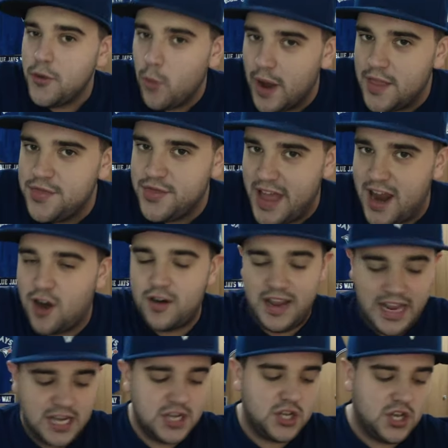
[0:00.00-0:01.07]
win there
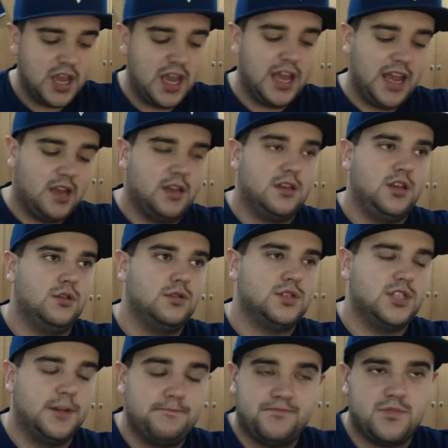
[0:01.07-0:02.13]
in
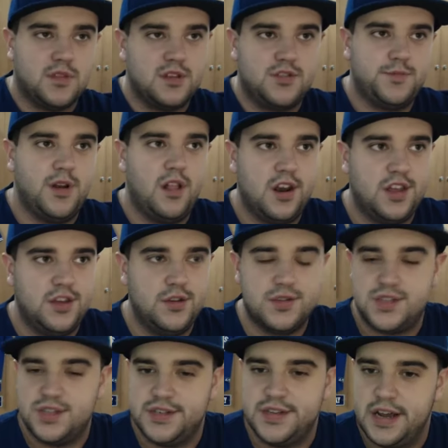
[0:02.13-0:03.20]
Houston. There's been a lot of
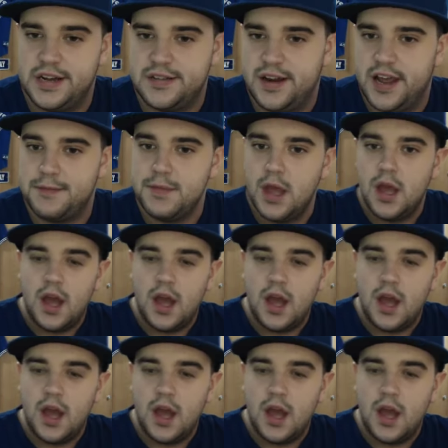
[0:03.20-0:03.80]
Houston talk today.